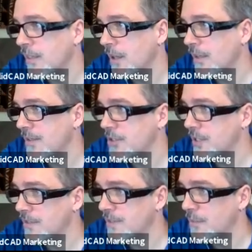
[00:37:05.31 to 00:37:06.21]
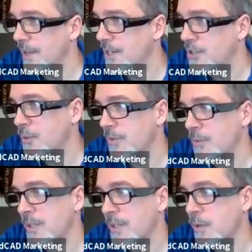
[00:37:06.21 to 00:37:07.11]
Thought the Sheet Set Manager was
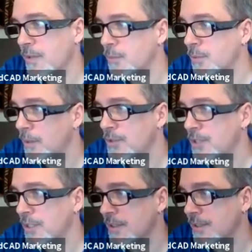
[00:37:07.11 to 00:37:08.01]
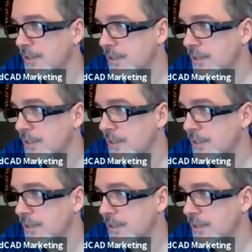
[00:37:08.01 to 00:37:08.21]
really only for publishing.